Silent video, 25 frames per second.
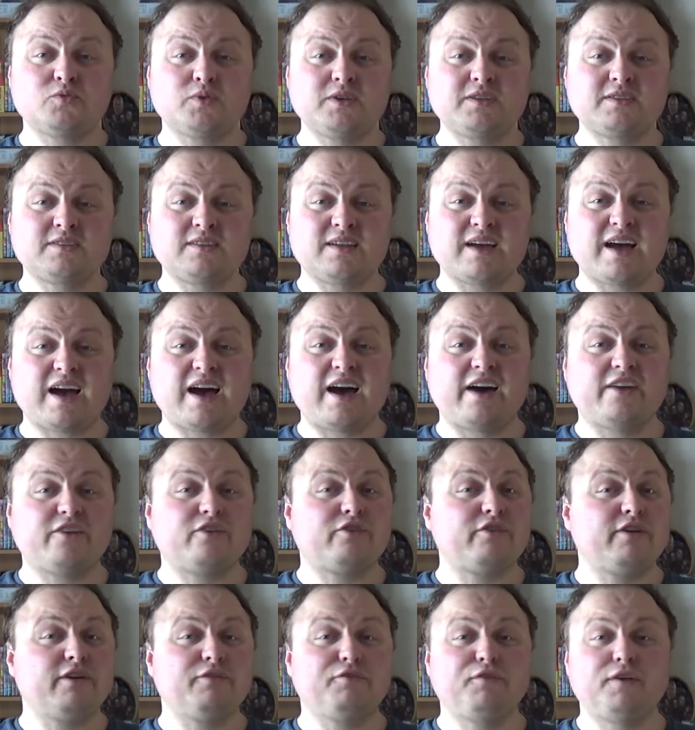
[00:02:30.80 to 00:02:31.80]
twist, I'd
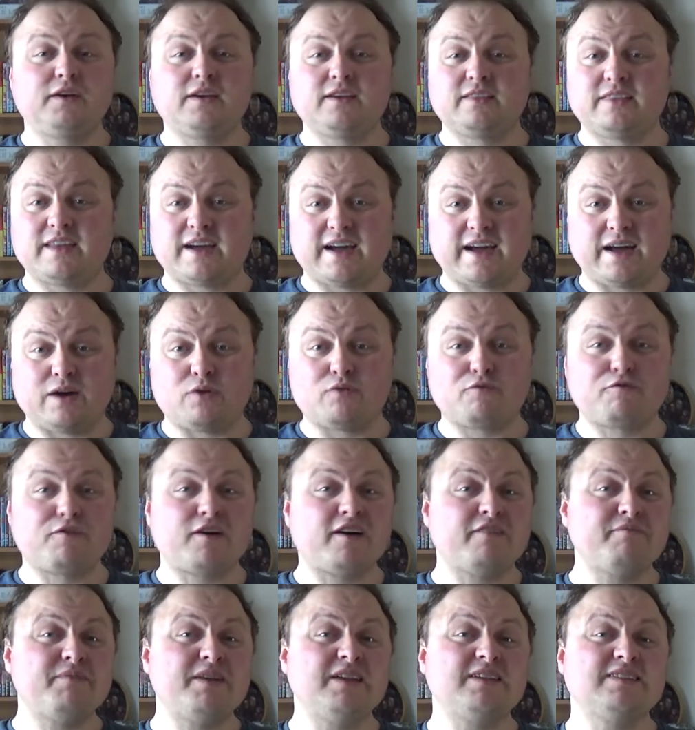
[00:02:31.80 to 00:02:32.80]
already figured that out
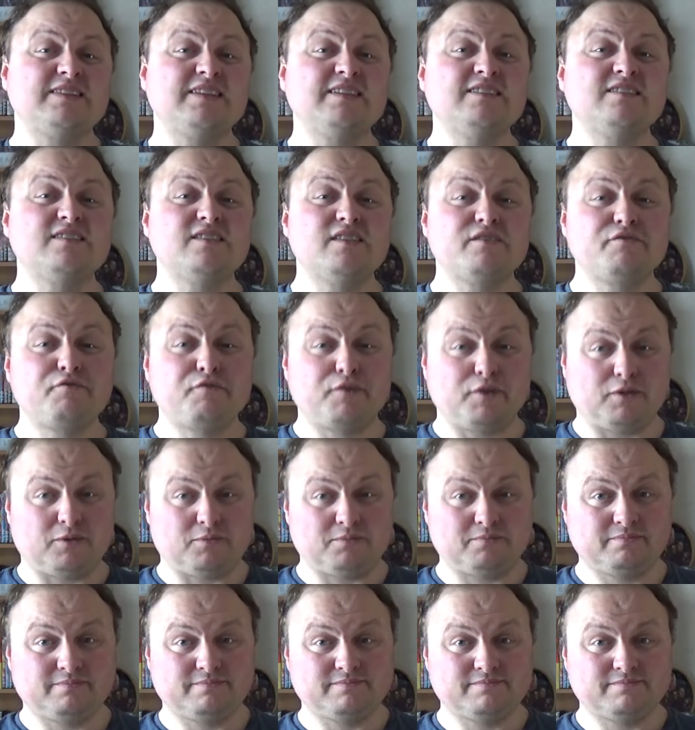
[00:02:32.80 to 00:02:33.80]
five minutes into the film.